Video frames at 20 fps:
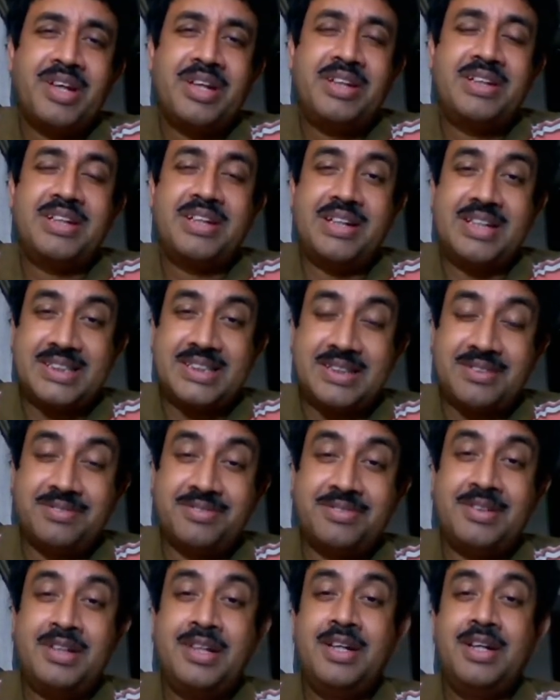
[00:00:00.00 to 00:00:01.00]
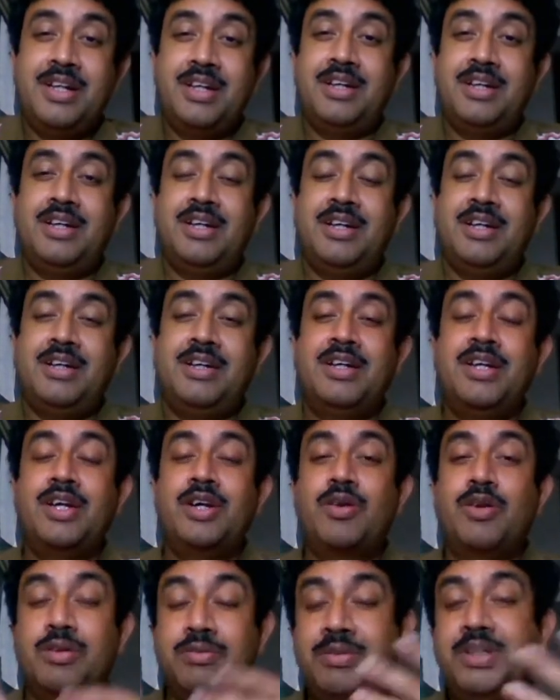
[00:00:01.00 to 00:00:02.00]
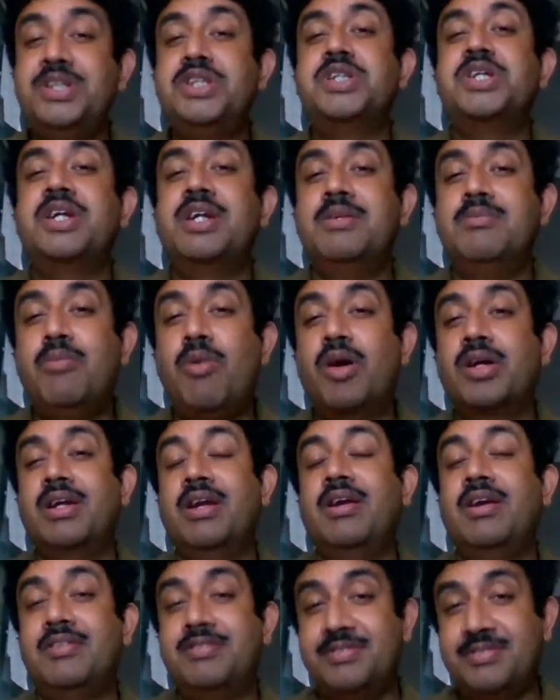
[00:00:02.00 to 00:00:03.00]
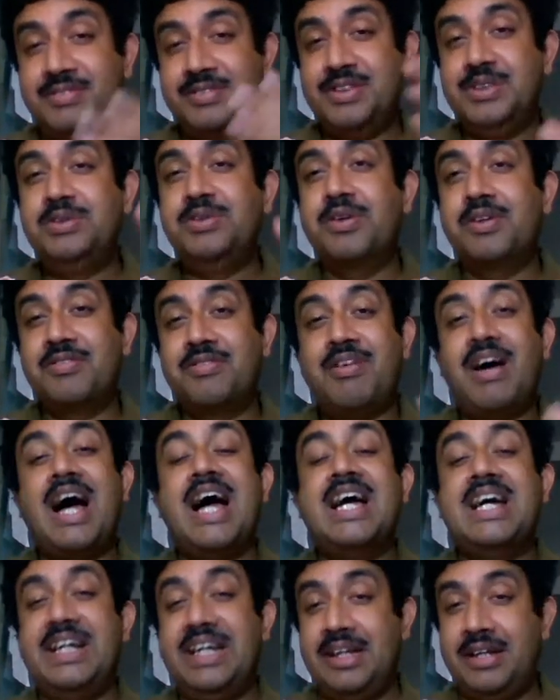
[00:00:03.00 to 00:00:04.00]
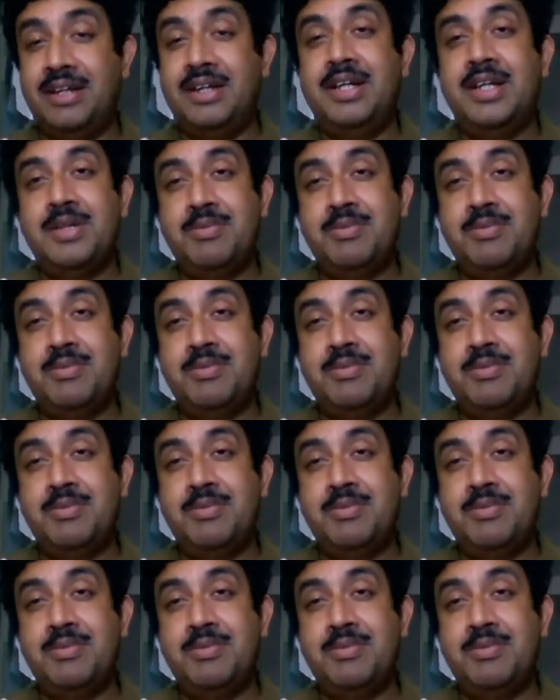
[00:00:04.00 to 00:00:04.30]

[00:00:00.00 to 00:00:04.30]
in case of conventional model of neuron firing.